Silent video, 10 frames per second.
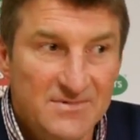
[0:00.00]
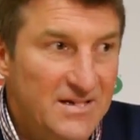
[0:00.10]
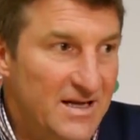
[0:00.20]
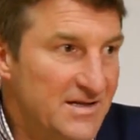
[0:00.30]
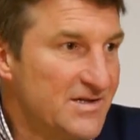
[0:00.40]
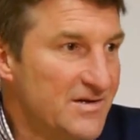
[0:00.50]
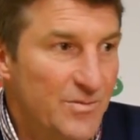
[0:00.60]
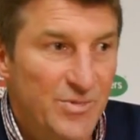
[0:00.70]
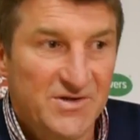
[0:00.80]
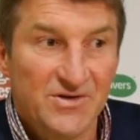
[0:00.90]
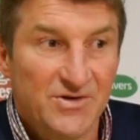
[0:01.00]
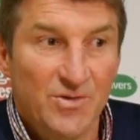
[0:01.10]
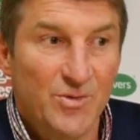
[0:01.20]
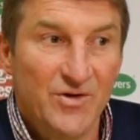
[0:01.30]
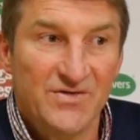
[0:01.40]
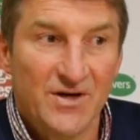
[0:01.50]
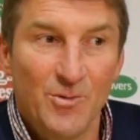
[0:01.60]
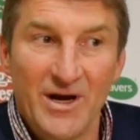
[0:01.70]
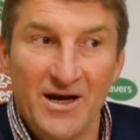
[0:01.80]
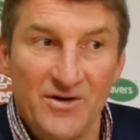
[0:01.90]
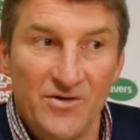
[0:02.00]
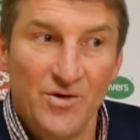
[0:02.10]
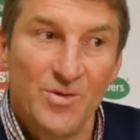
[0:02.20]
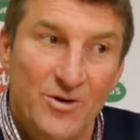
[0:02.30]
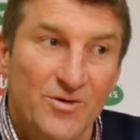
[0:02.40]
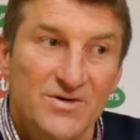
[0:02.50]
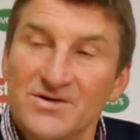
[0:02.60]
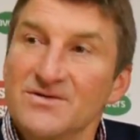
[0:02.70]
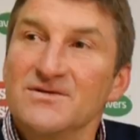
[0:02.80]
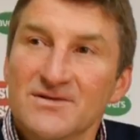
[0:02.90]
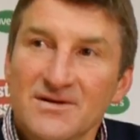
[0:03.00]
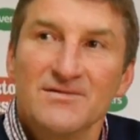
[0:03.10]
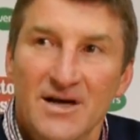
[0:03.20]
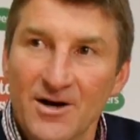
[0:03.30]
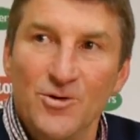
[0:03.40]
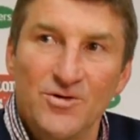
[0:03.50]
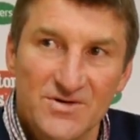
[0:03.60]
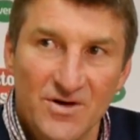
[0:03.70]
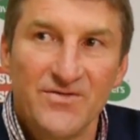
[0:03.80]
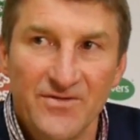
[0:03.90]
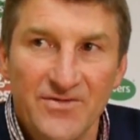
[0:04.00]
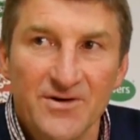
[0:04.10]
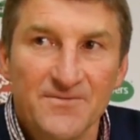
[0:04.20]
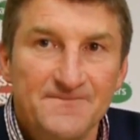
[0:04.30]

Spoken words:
that's the positional moves that we had to do because our hooker's off the field.